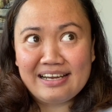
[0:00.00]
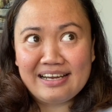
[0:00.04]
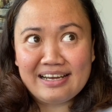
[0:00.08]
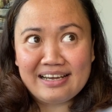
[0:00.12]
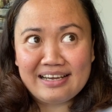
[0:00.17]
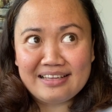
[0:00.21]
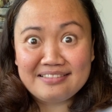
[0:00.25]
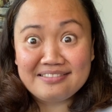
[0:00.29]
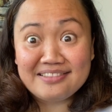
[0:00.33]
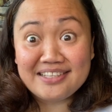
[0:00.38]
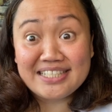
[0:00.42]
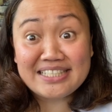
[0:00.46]

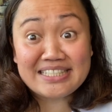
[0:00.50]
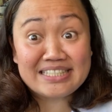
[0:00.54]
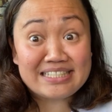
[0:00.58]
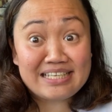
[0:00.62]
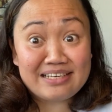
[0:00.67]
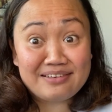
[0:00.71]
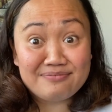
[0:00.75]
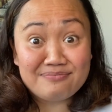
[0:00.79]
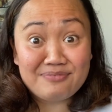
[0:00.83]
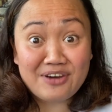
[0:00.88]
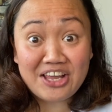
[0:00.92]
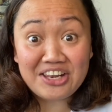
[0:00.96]

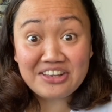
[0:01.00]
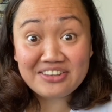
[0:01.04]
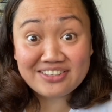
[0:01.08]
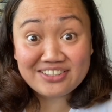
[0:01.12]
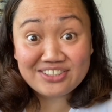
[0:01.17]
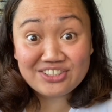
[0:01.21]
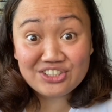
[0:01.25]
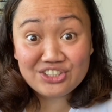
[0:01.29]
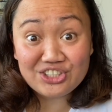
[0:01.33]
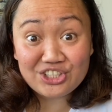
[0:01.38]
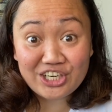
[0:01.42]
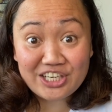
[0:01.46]

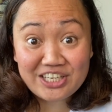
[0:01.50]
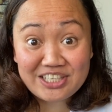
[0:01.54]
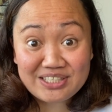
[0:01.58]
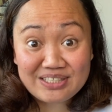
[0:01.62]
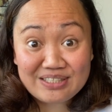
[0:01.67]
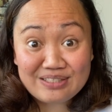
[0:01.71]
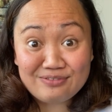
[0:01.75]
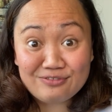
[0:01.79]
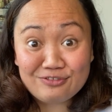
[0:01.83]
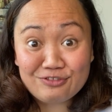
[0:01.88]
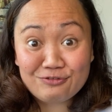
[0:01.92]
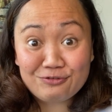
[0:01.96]

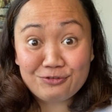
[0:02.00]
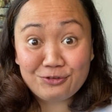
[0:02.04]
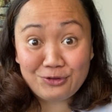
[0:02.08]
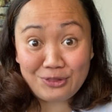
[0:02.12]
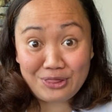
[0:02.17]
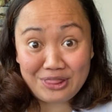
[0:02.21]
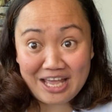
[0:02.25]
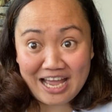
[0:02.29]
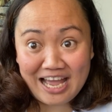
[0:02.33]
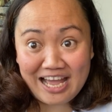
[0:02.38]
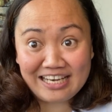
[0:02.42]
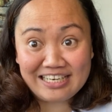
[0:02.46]
disadvantages for
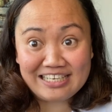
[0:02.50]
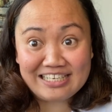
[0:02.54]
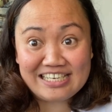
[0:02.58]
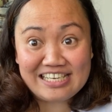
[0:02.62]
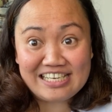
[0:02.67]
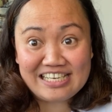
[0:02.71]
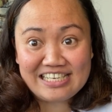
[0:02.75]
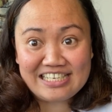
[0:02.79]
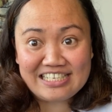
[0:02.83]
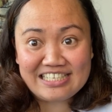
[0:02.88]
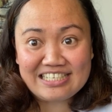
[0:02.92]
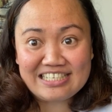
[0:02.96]
that
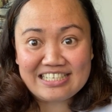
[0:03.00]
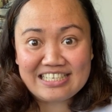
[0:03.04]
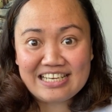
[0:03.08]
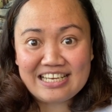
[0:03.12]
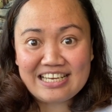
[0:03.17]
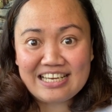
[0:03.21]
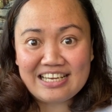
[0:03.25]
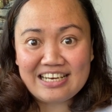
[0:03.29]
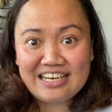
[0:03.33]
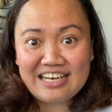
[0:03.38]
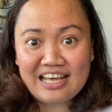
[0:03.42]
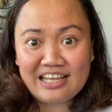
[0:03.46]
is
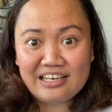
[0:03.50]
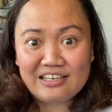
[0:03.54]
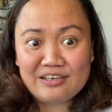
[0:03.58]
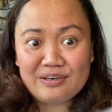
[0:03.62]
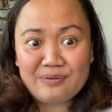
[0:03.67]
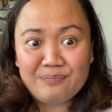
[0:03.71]
that